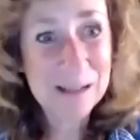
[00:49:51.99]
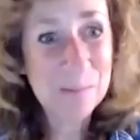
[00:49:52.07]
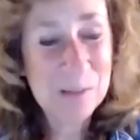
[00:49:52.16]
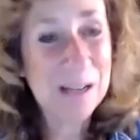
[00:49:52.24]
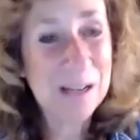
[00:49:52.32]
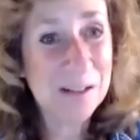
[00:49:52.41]
I
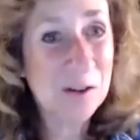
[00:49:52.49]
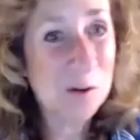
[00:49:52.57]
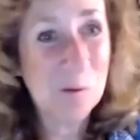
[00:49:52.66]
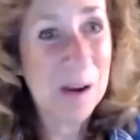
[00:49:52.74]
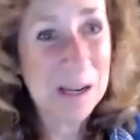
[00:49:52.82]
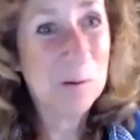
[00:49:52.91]
mean, I knew
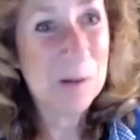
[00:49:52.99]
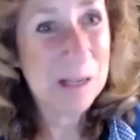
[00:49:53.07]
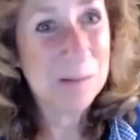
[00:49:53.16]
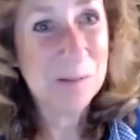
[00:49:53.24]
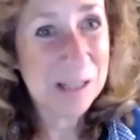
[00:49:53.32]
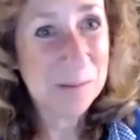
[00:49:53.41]
right yeah. away
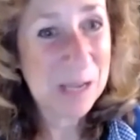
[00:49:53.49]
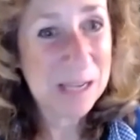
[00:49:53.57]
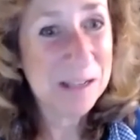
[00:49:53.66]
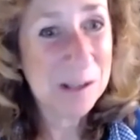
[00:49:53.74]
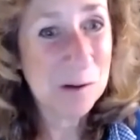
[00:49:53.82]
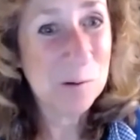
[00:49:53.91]
when I
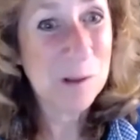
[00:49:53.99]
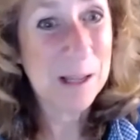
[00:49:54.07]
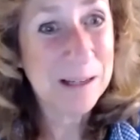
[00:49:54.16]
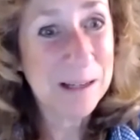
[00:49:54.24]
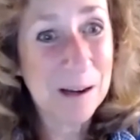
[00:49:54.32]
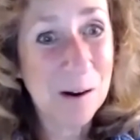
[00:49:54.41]
met you,
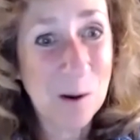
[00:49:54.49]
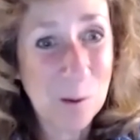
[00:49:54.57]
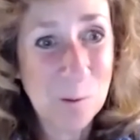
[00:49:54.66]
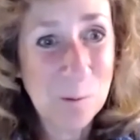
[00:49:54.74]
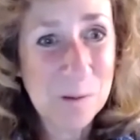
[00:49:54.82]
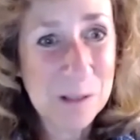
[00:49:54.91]
like,
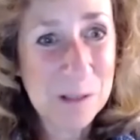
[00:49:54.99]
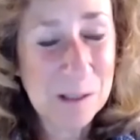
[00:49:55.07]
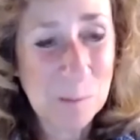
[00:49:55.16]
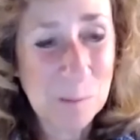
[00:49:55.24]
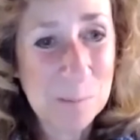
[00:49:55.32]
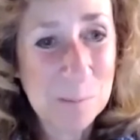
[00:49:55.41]
oh, this is
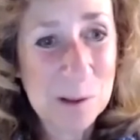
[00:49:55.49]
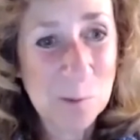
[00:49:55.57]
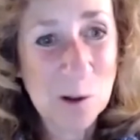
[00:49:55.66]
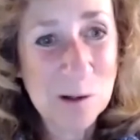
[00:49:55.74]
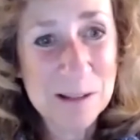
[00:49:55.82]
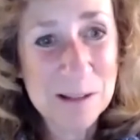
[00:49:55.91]
my
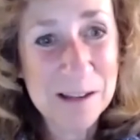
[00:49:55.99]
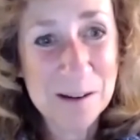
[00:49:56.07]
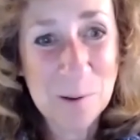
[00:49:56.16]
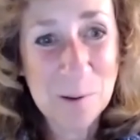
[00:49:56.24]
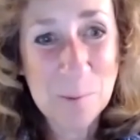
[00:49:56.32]
people, you know.